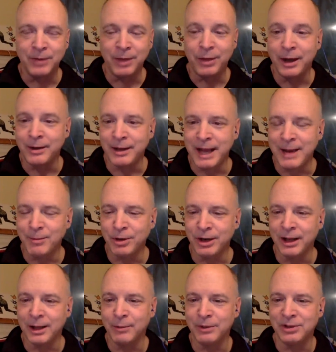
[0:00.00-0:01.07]
I thought
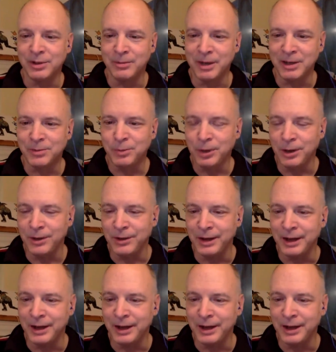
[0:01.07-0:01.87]
Gambardella was the best player on the